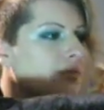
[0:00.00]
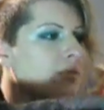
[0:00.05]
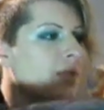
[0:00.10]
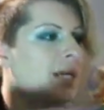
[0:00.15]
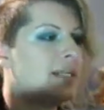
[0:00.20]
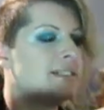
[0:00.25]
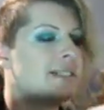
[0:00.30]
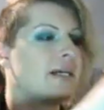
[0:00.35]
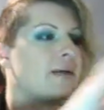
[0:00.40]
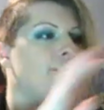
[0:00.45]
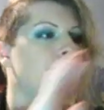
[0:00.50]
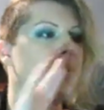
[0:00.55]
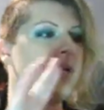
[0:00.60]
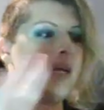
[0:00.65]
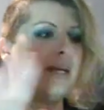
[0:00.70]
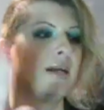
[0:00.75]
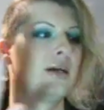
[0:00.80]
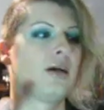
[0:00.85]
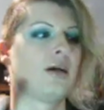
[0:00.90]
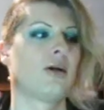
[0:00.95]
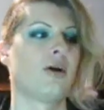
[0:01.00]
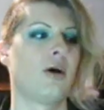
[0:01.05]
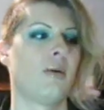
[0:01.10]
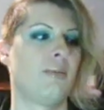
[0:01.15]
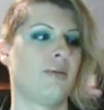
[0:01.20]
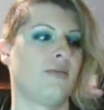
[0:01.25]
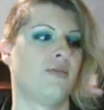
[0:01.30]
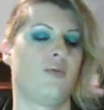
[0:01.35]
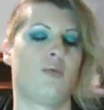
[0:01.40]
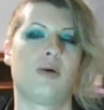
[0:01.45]
I take a big
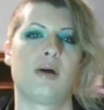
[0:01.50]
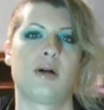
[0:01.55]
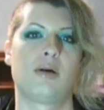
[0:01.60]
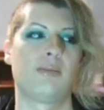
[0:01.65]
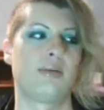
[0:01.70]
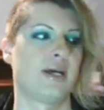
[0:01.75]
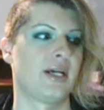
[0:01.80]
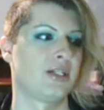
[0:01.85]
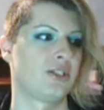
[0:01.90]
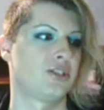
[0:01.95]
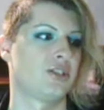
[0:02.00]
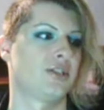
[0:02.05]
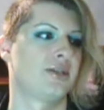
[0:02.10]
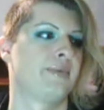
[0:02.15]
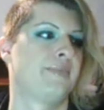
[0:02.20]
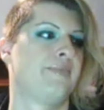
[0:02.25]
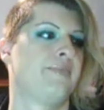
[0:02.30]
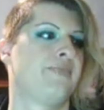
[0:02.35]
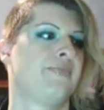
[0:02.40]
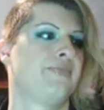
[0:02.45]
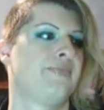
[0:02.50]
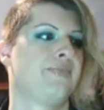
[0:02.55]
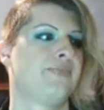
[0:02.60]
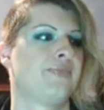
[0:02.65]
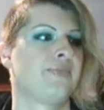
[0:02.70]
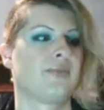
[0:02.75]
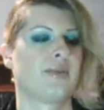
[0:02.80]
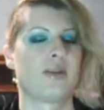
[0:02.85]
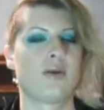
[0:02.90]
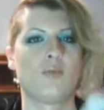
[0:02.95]
gulp of water, bitch.
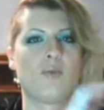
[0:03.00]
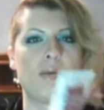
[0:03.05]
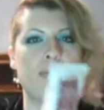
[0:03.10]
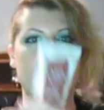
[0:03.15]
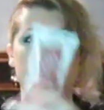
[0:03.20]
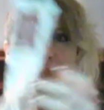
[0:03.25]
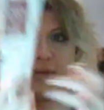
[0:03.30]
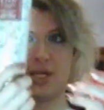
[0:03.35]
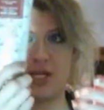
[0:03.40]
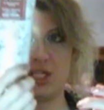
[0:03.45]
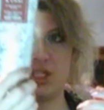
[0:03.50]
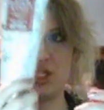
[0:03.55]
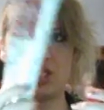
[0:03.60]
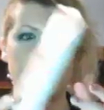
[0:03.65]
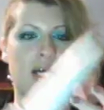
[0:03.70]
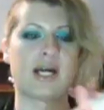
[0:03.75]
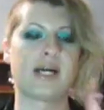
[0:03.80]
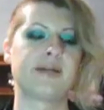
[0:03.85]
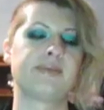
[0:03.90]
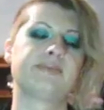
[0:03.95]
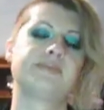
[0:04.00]
Whipped pumpkin and chive.